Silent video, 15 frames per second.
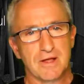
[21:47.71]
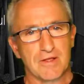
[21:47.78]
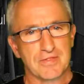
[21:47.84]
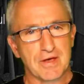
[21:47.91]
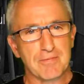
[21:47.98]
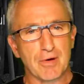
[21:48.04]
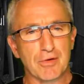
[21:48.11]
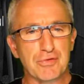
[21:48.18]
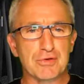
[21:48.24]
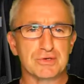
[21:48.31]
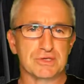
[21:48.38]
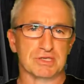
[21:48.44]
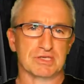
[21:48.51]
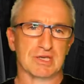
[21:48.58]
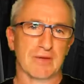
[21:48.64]
They both use
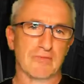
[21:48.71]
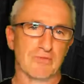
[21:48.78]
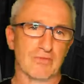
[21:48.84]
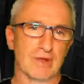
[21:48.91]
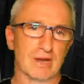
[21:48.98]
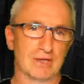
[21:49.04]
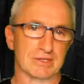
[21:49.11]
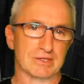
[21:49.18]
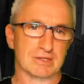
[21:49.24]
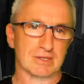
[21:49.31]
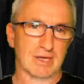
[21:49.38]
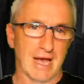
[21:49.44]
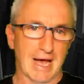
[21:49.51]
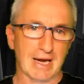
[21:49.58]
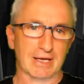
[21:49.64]
the same free list
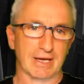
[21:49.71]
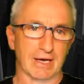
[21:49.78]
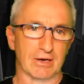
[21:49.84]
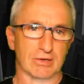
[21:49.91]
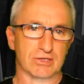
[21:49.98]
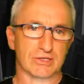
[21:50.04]
allocator.